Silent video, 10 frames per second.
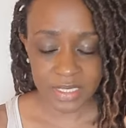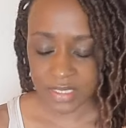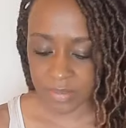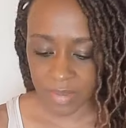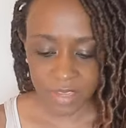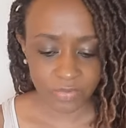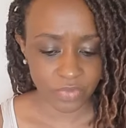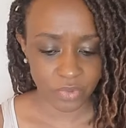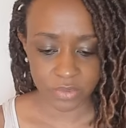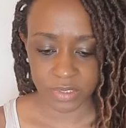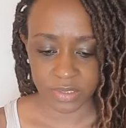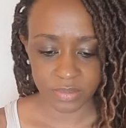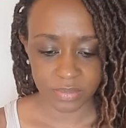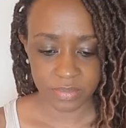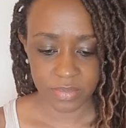it is my fault.
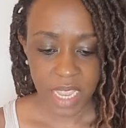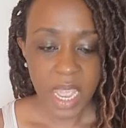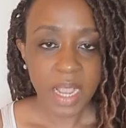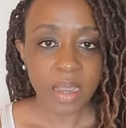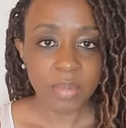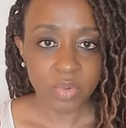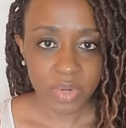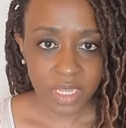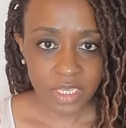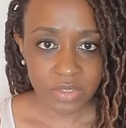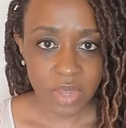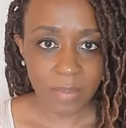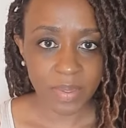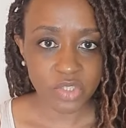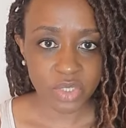Kama kuna kitu
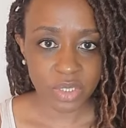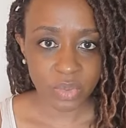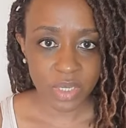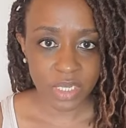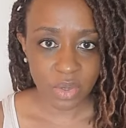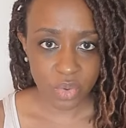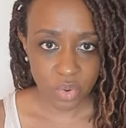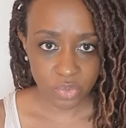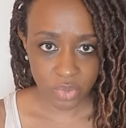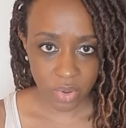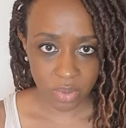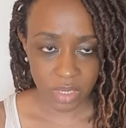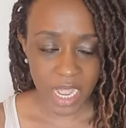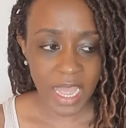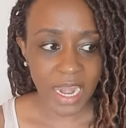ambacho kinakuwa kina go wrong,
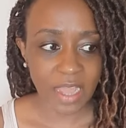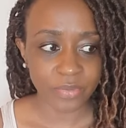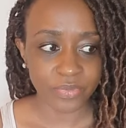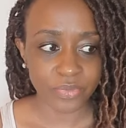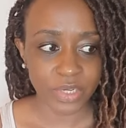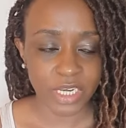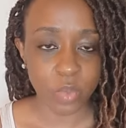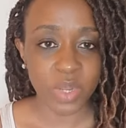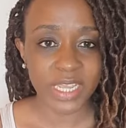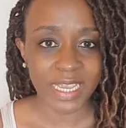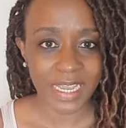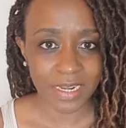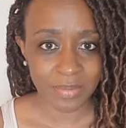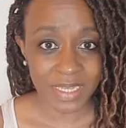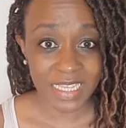alafu ninakuwa
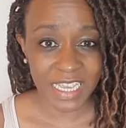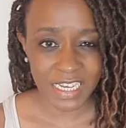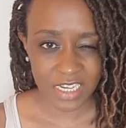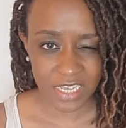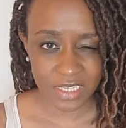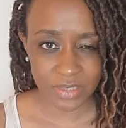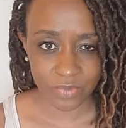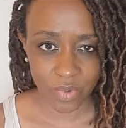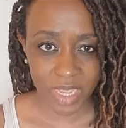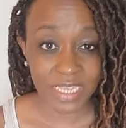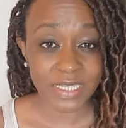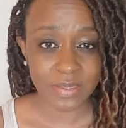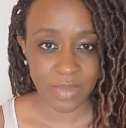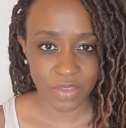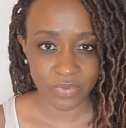nakikandamiza in a negative way, it is
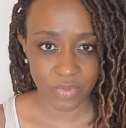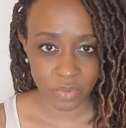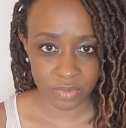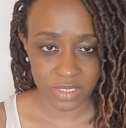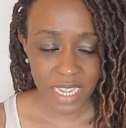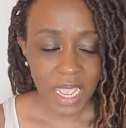my fault.